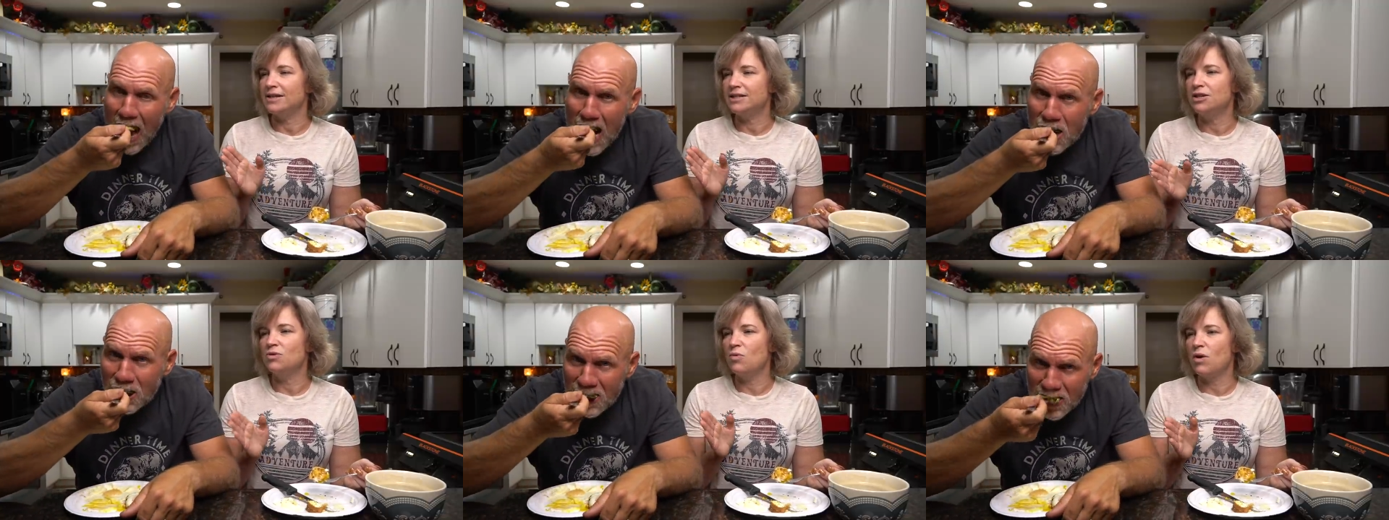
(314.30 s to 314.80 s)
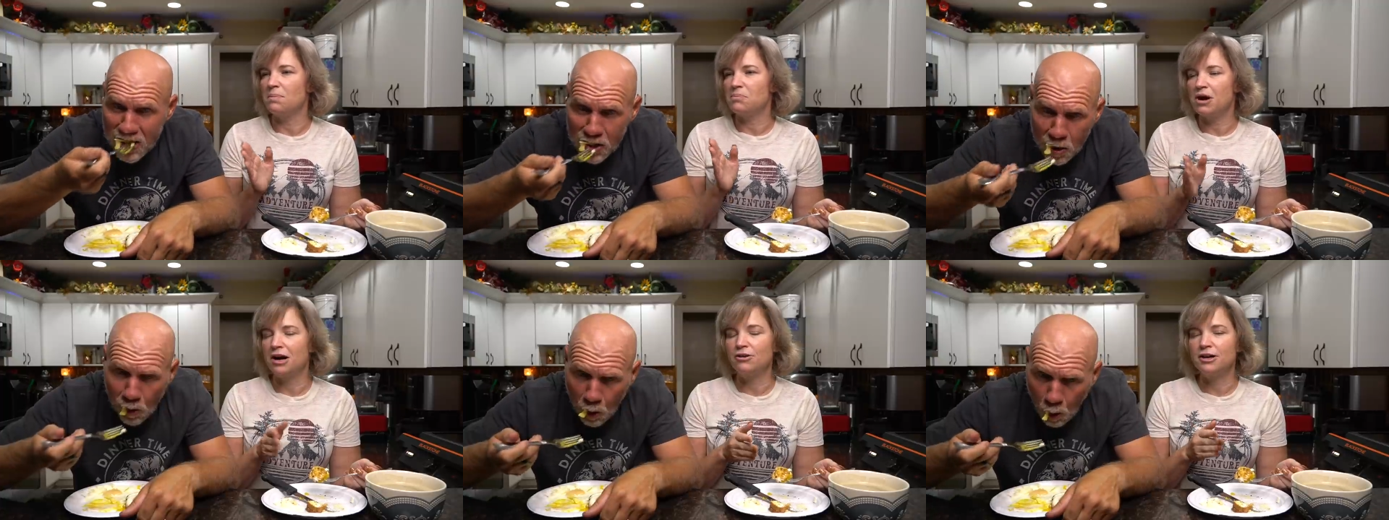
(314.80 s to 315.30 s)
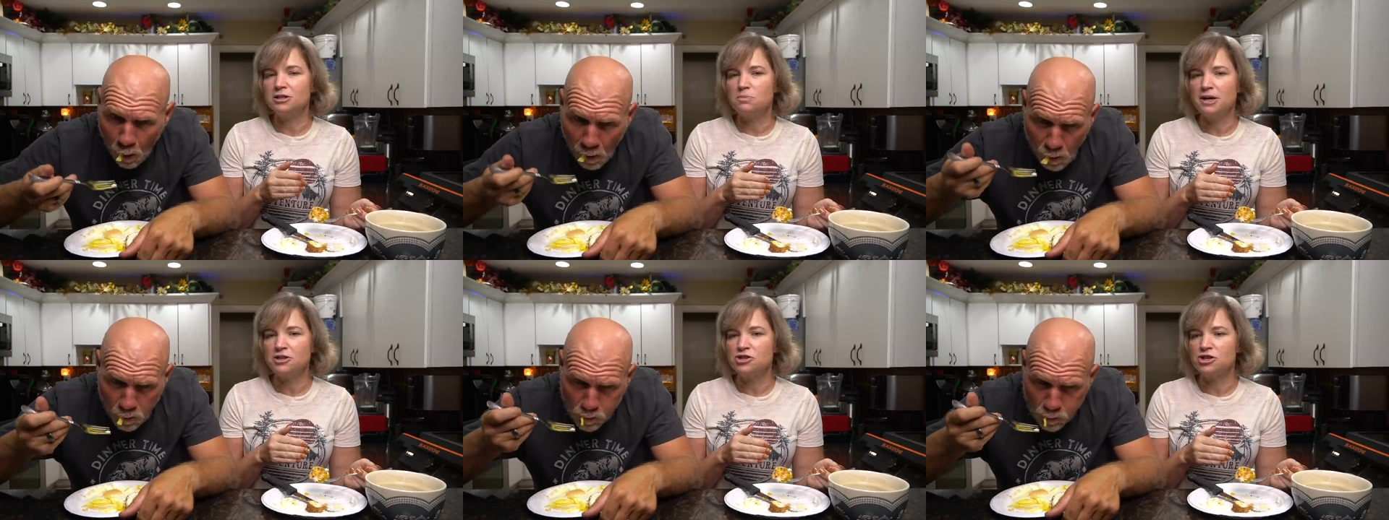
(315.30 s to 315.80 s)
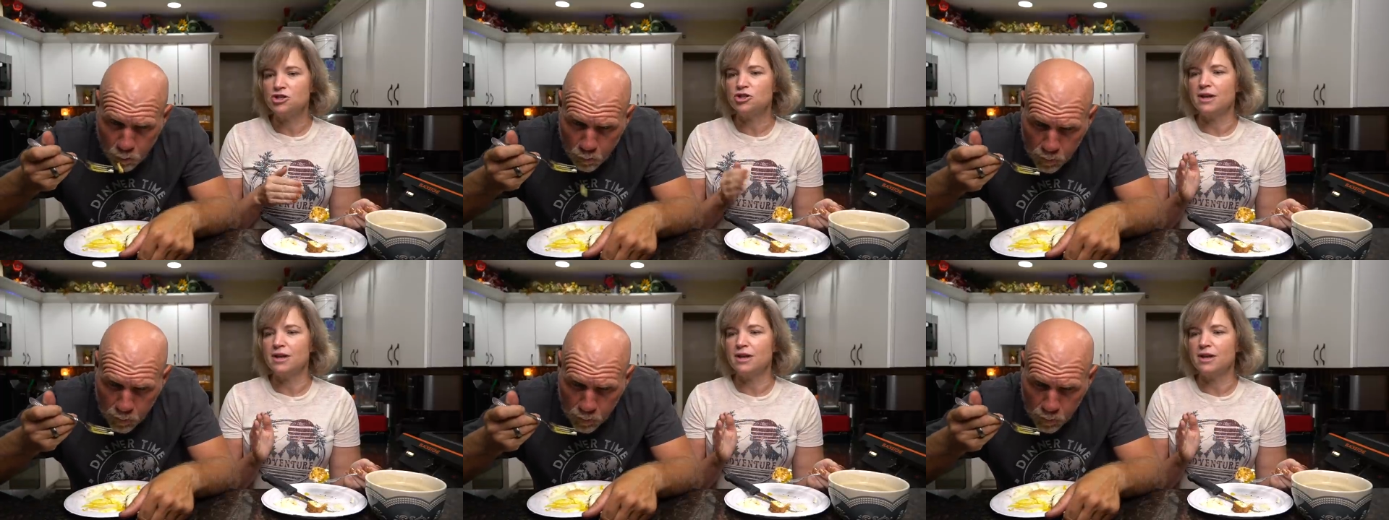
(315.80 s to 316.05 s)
Speaker 1: I didn't want progress pictures.